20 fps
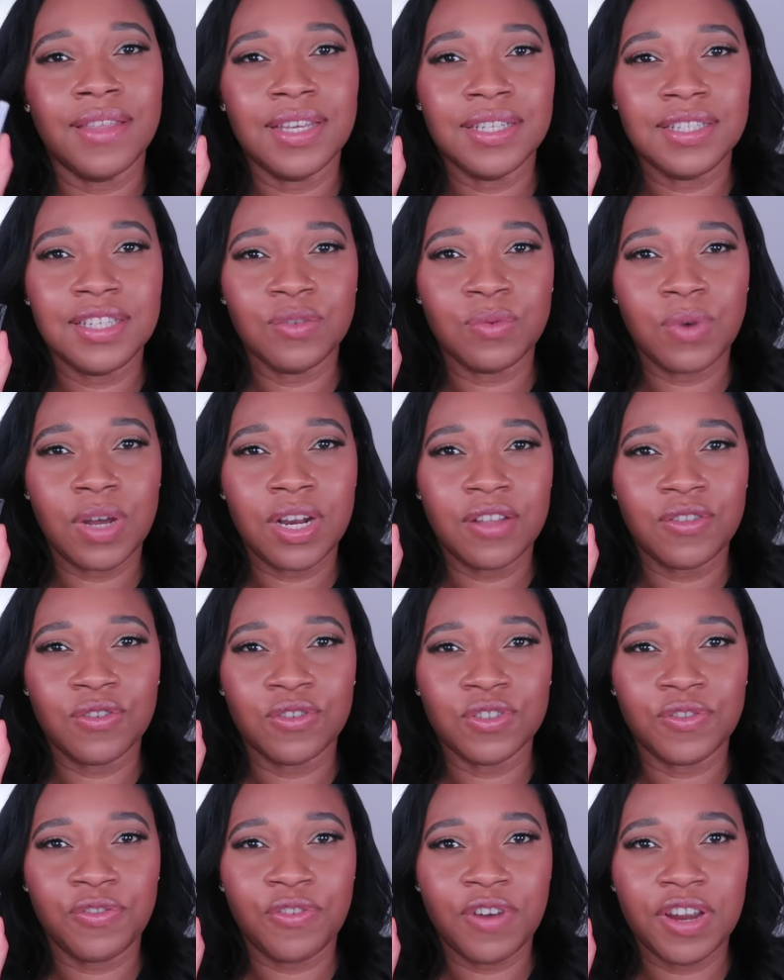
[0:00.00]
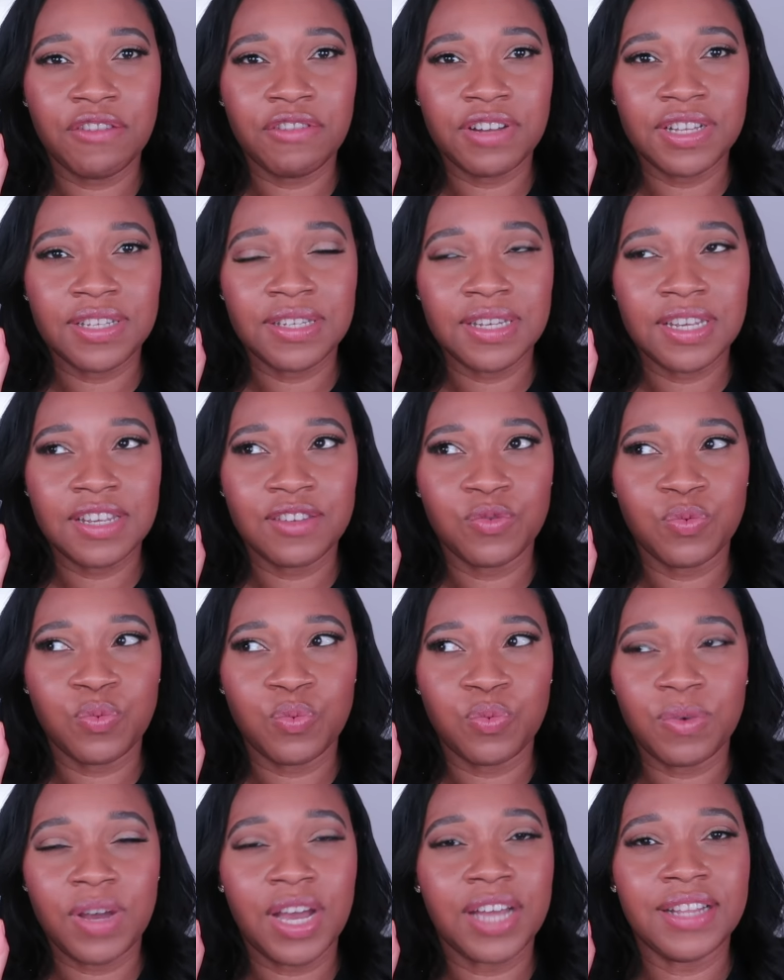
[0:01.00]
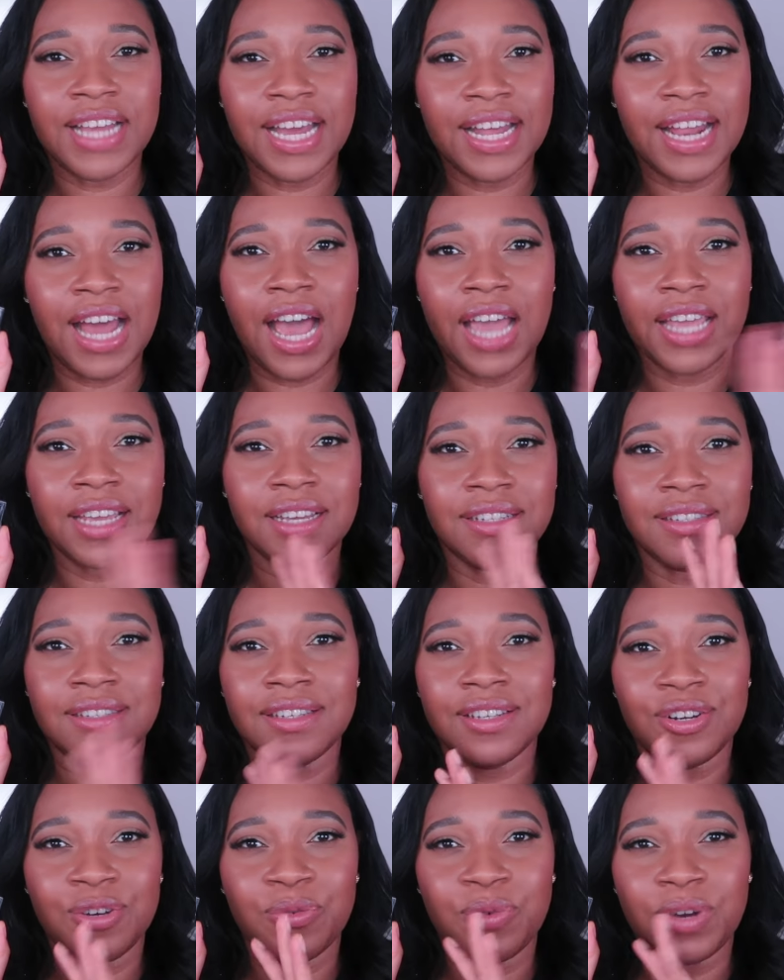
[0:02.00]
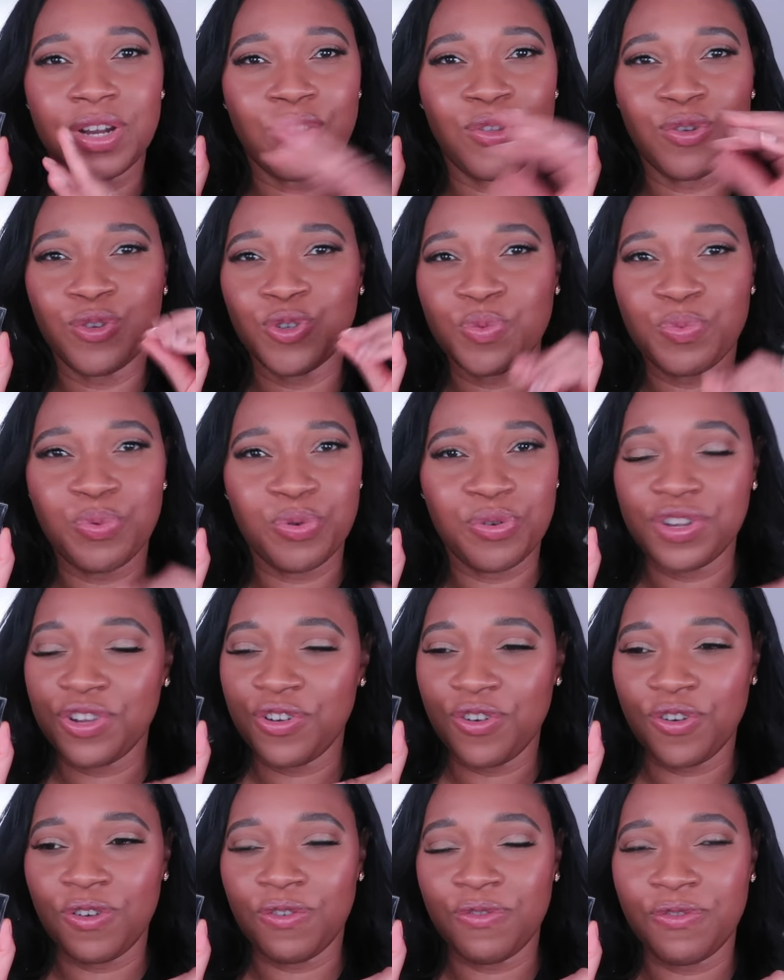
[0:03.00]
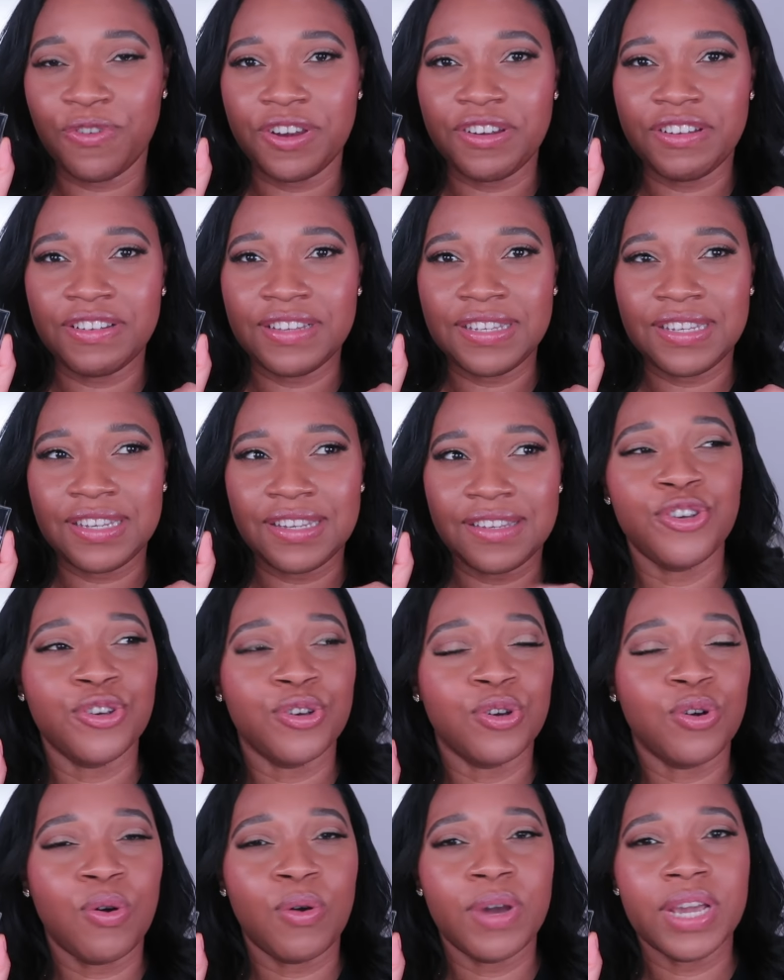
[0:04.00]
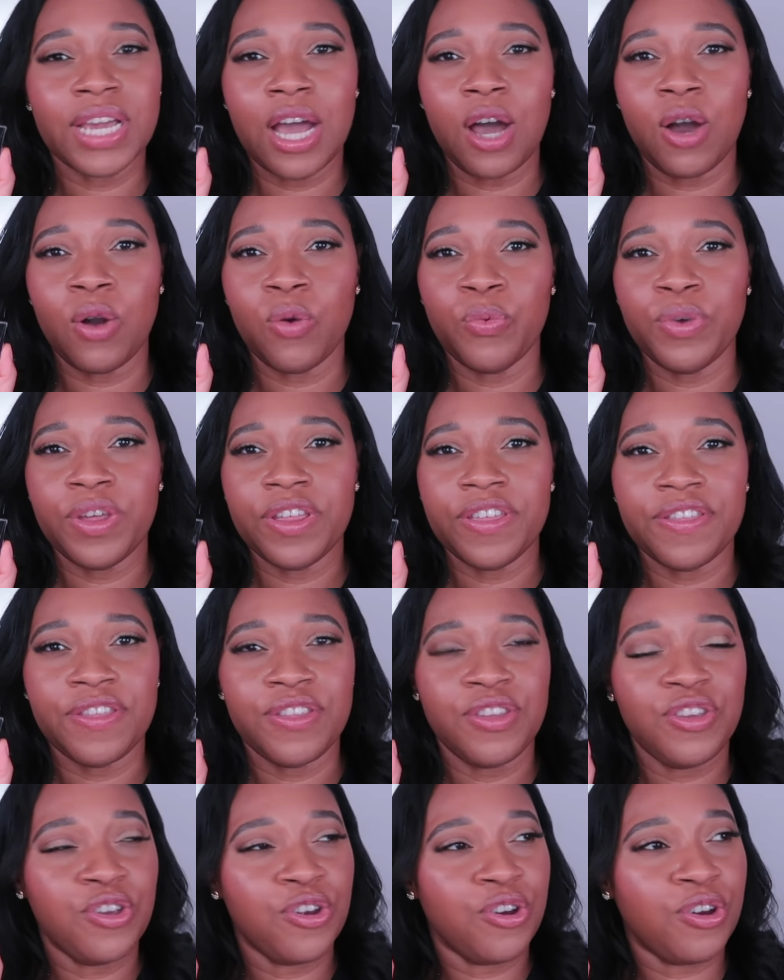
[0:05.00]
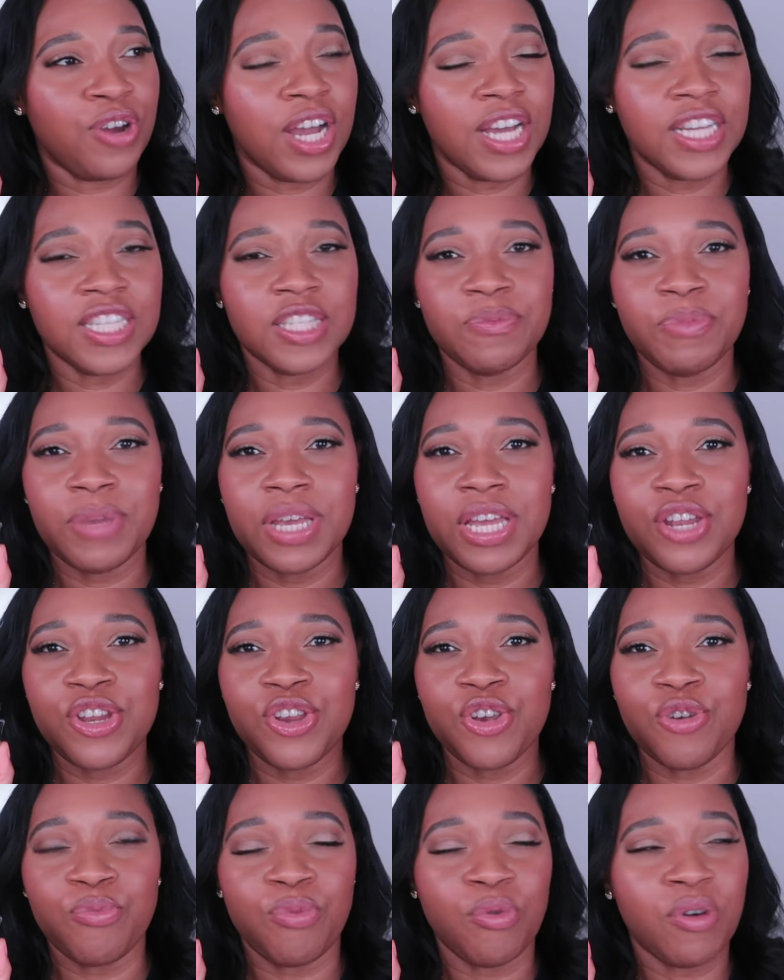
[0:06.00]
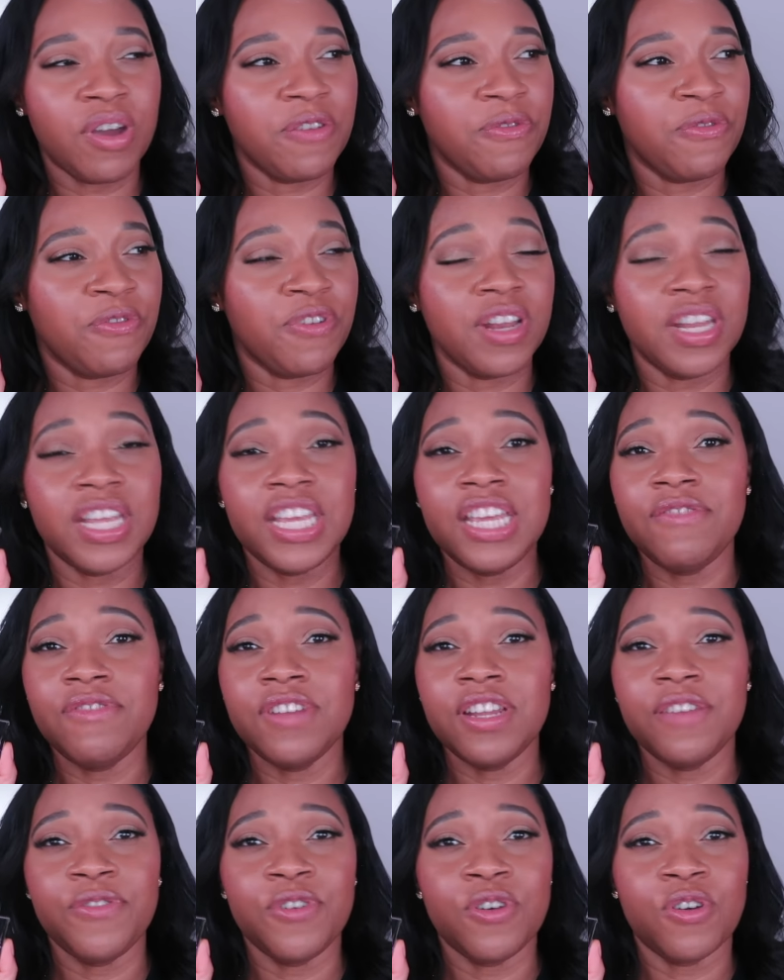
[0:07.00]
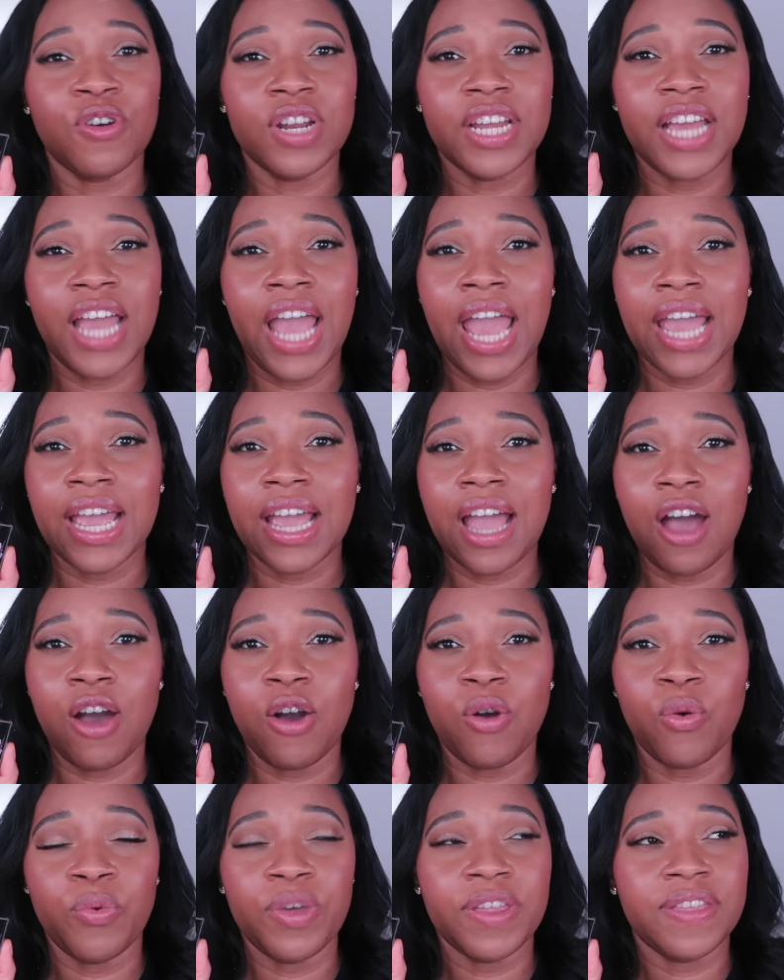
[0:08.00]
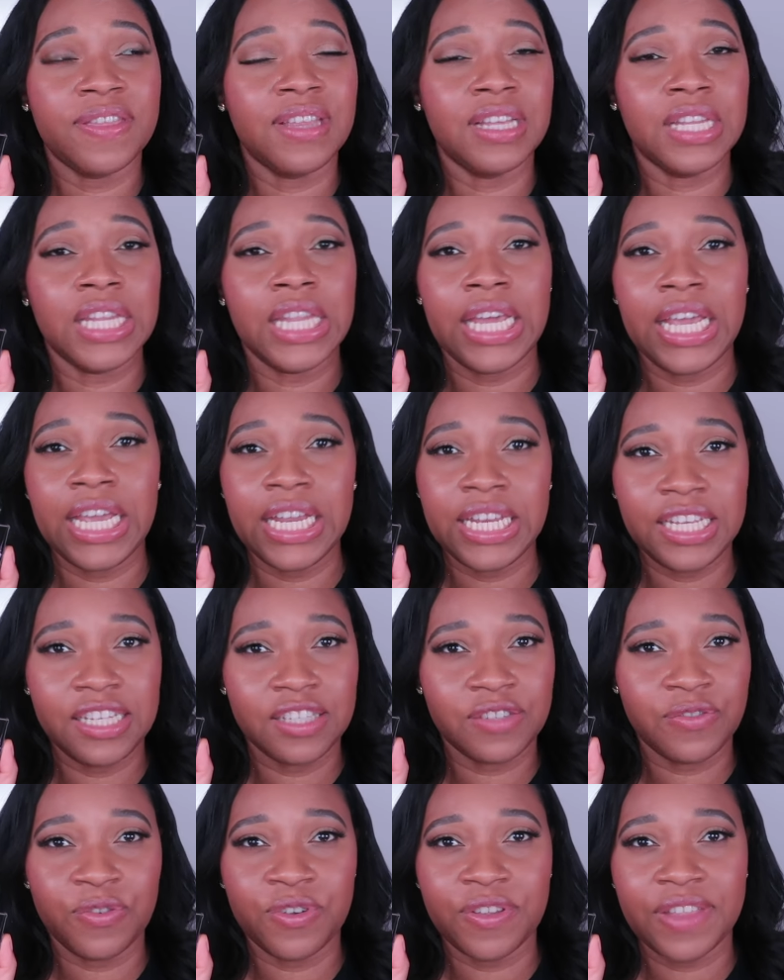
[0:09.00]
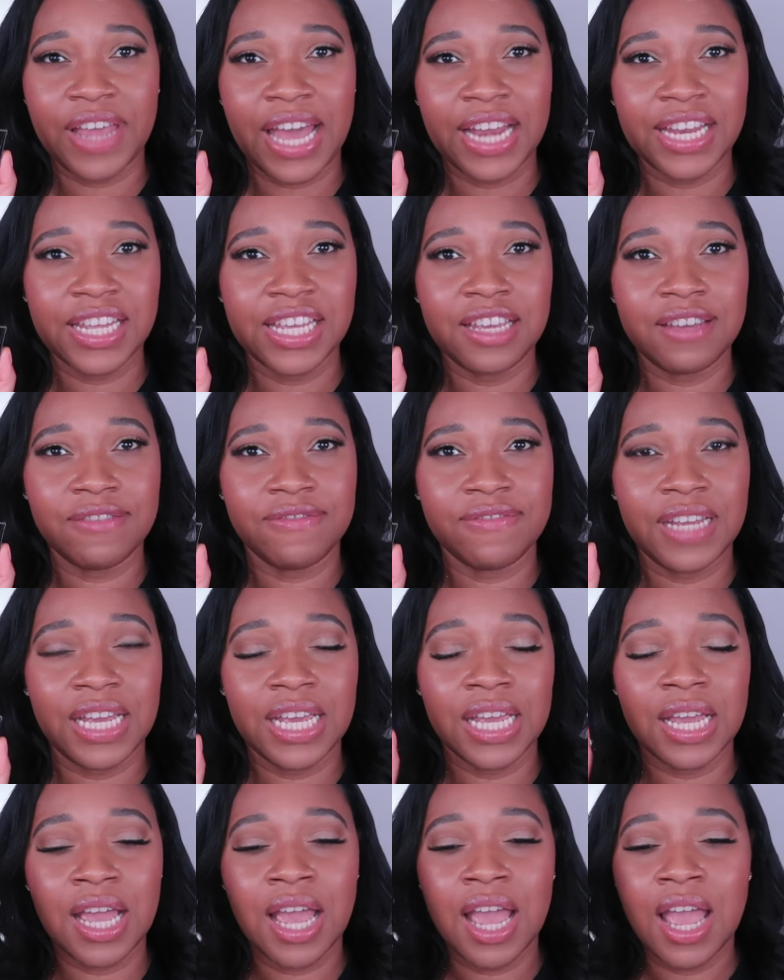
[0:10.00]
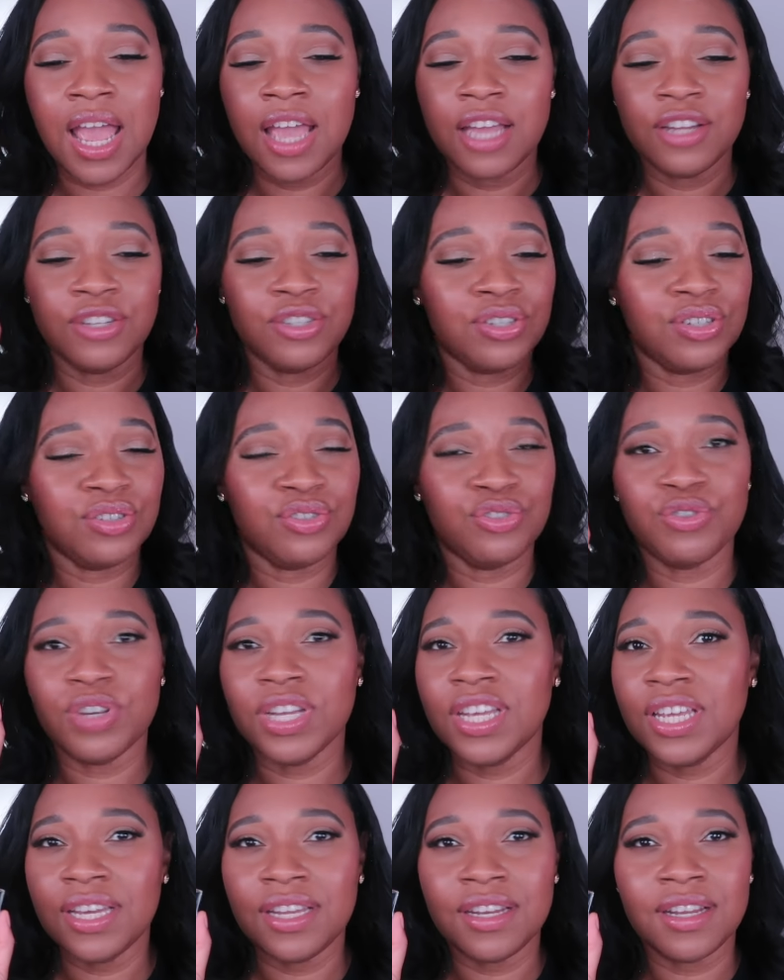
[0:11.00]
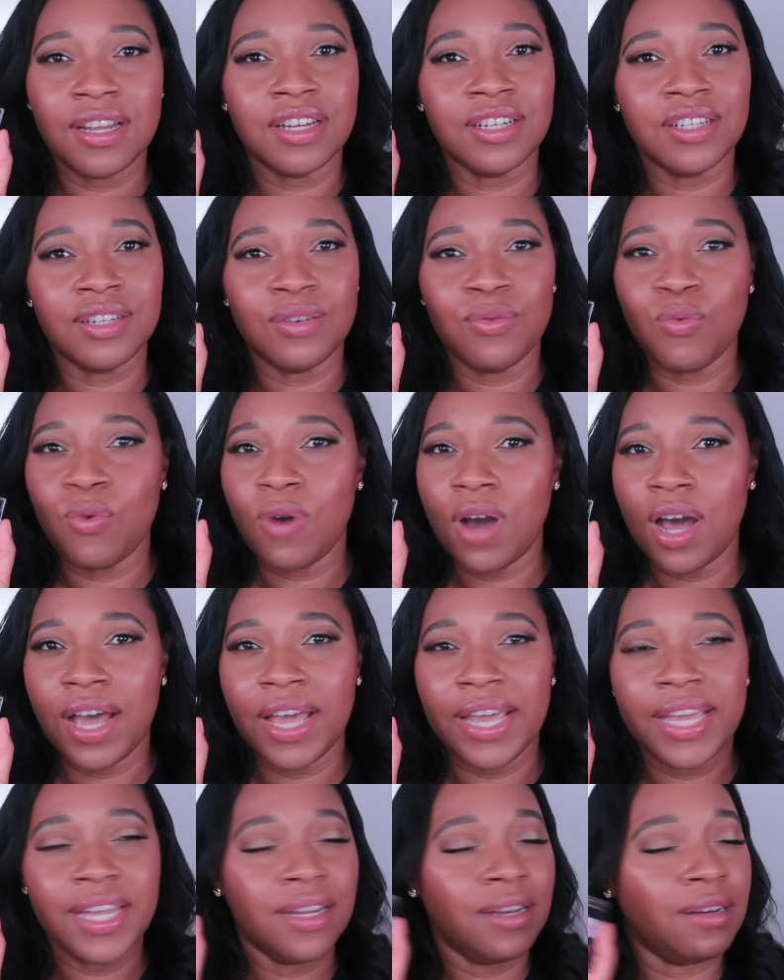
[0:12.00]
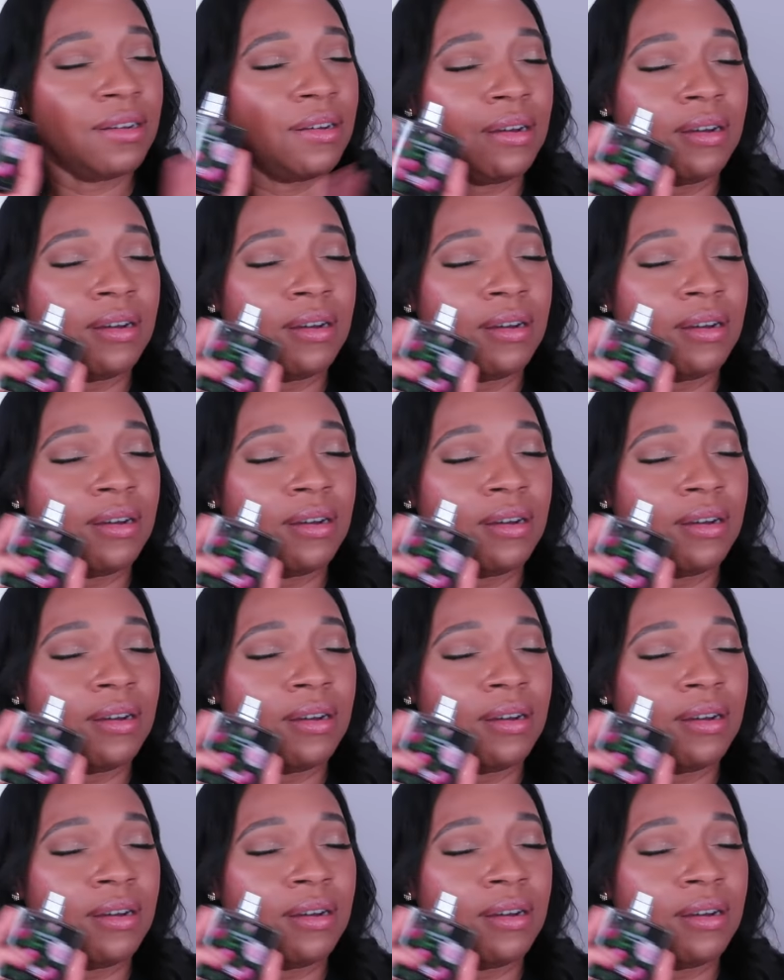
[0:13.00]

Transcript: This is one of those fragrances that I consider one of those pretty girl fragrances. You're going out with your husband, your boyfriend, even if you're gonna hang out with the ladies for that evening, drinking wine.